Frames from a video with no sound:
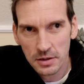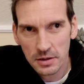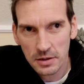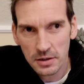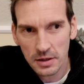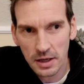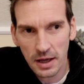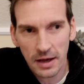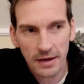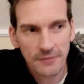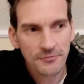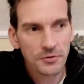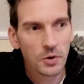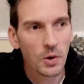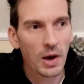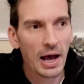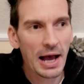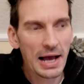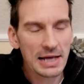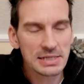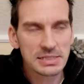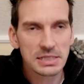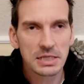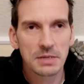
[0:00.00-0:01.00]
Now, if you're
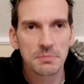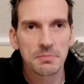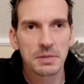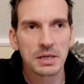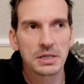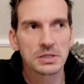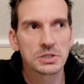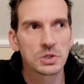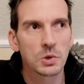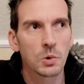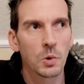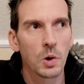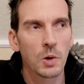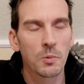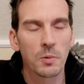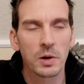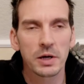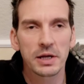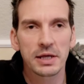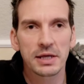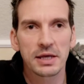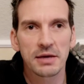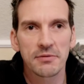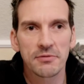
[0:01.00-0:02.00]
asking me, do I want
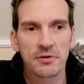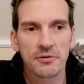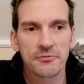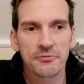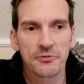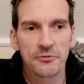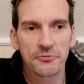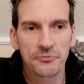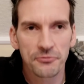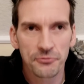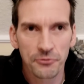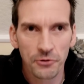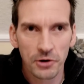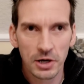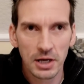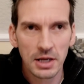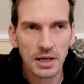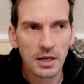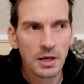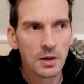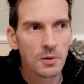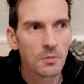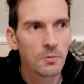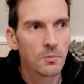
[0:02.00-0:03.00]
to give it for
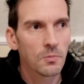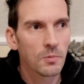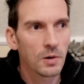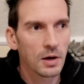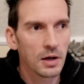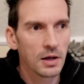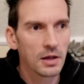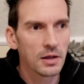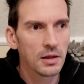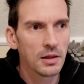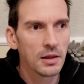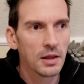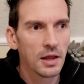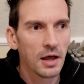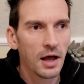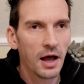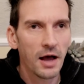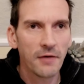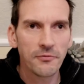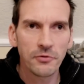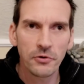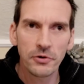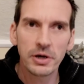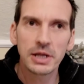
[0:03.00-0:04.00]
free? Well,
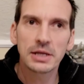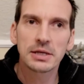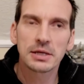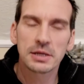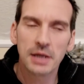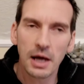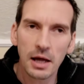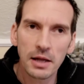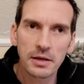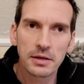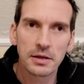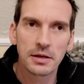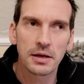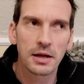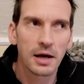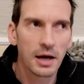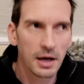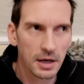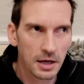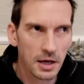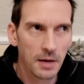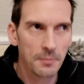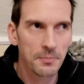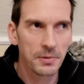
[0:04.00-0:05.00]
I've already done a
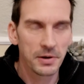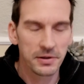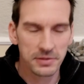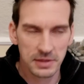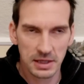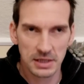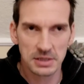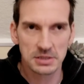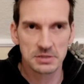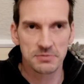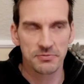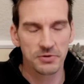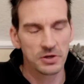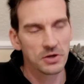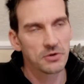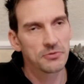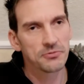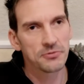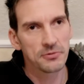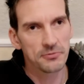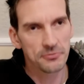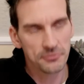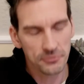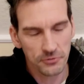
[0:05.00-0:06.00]
couple of things for you
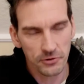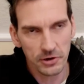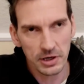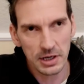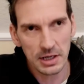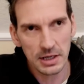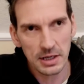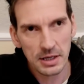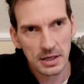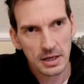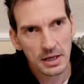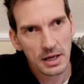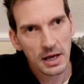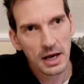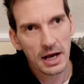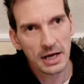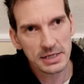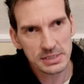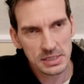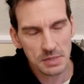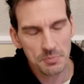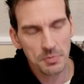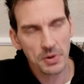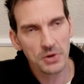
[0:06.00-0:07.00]
for free. I
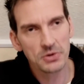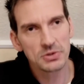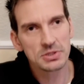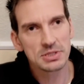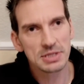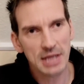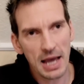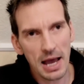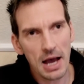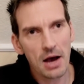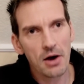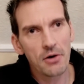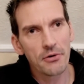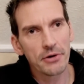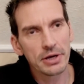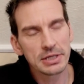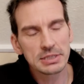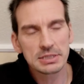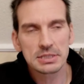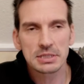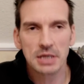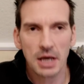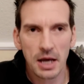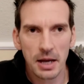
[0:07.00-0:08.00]
suppose now
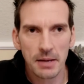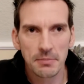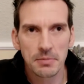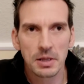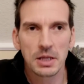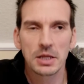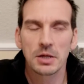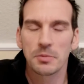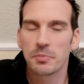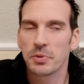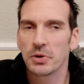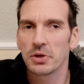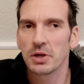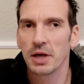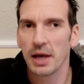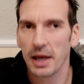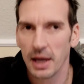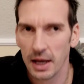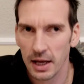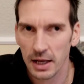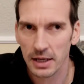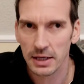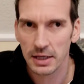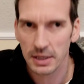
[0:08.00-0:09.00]
it's time that you put your
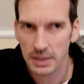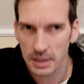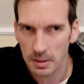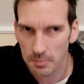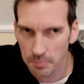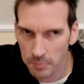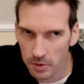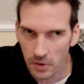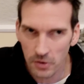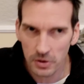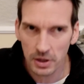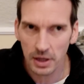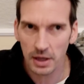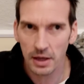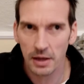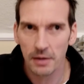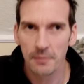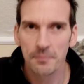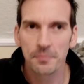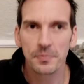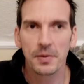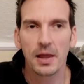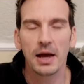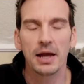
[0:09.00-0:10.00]
hand in your
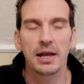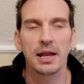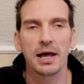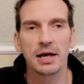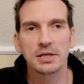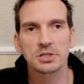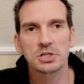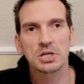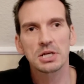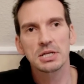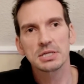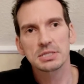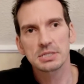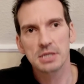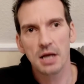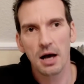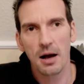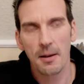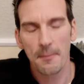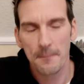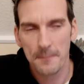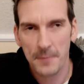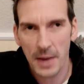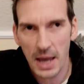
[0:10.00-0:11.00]
pocket and actually
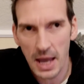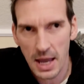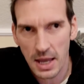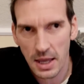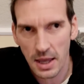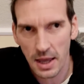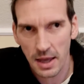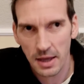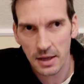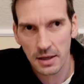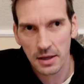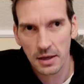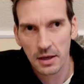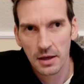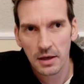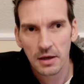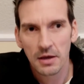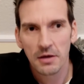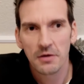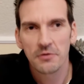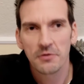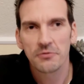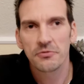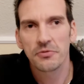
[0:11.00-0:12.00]
start paying
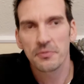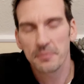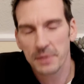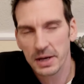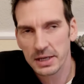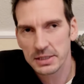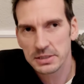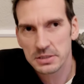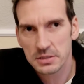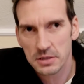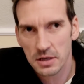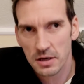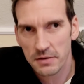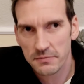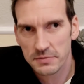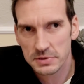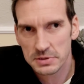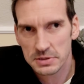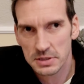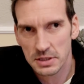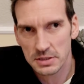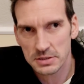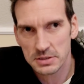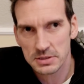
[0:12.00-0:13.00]
for my
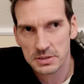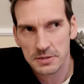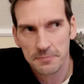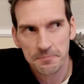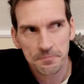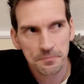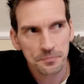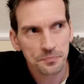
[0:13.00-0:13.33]
services.